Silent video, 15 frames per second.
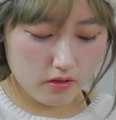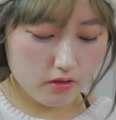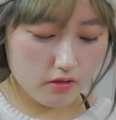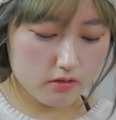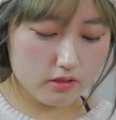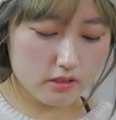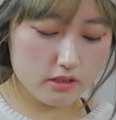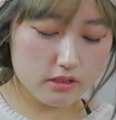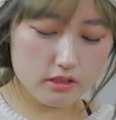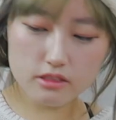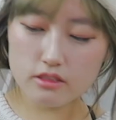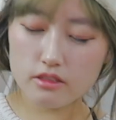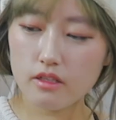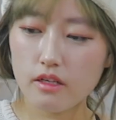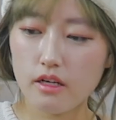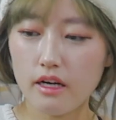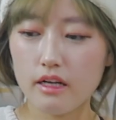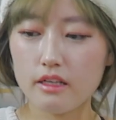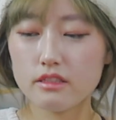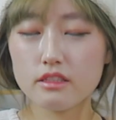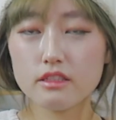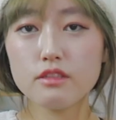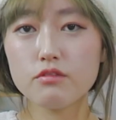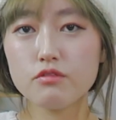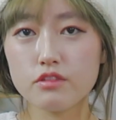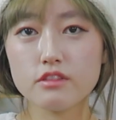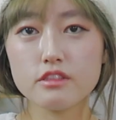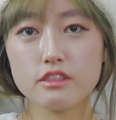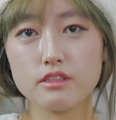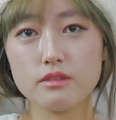You know, these, I did it
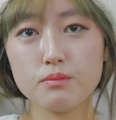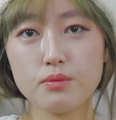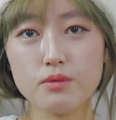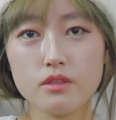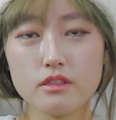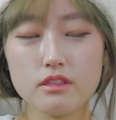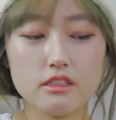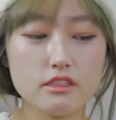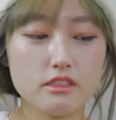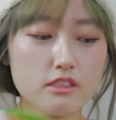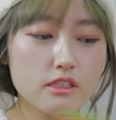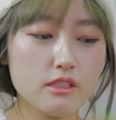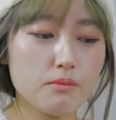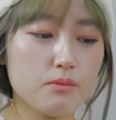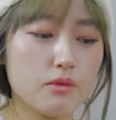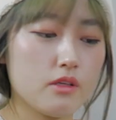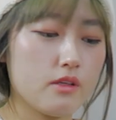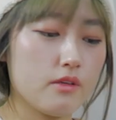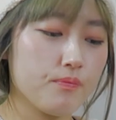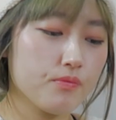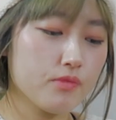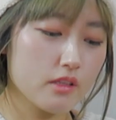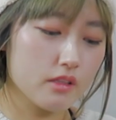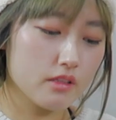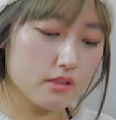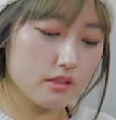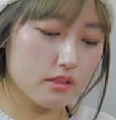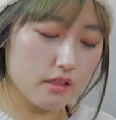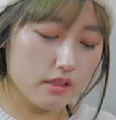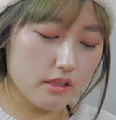really simple and easy, but
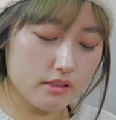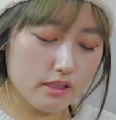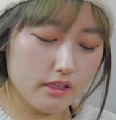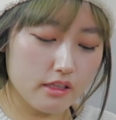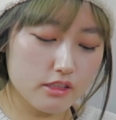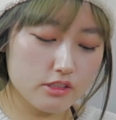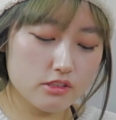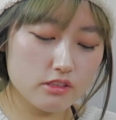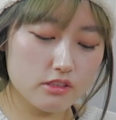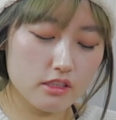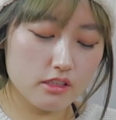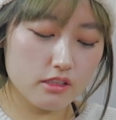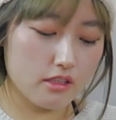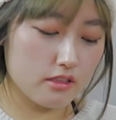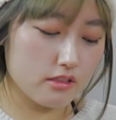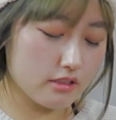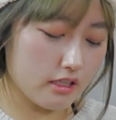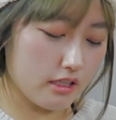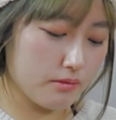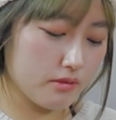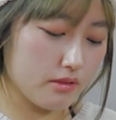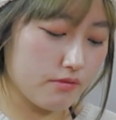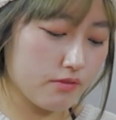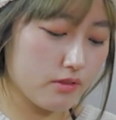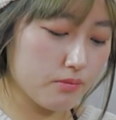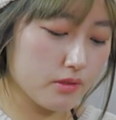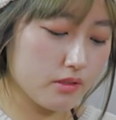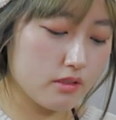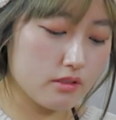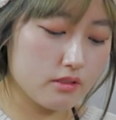they actually take a lot of time and effort
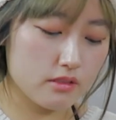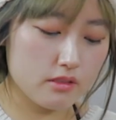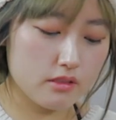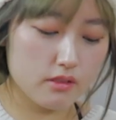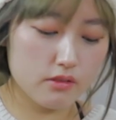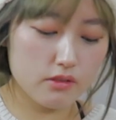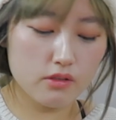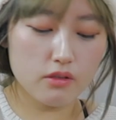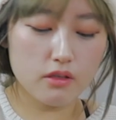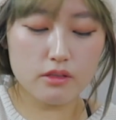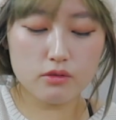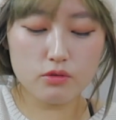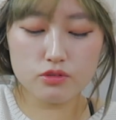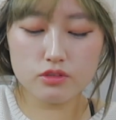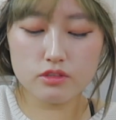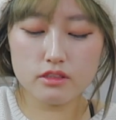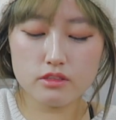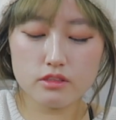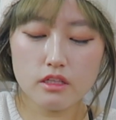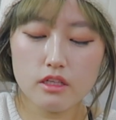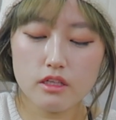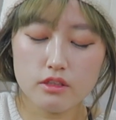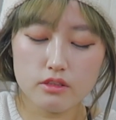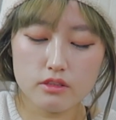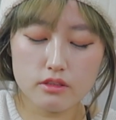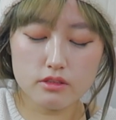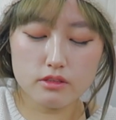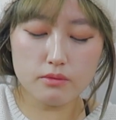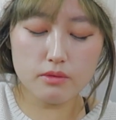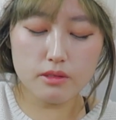because, you know, I told you guys
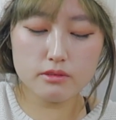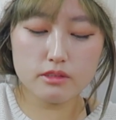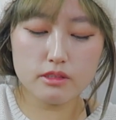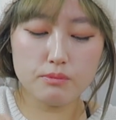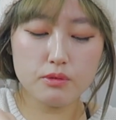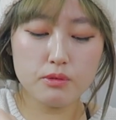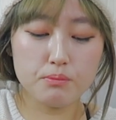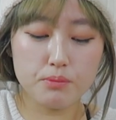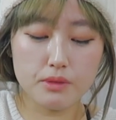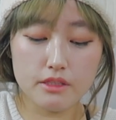sometimes they put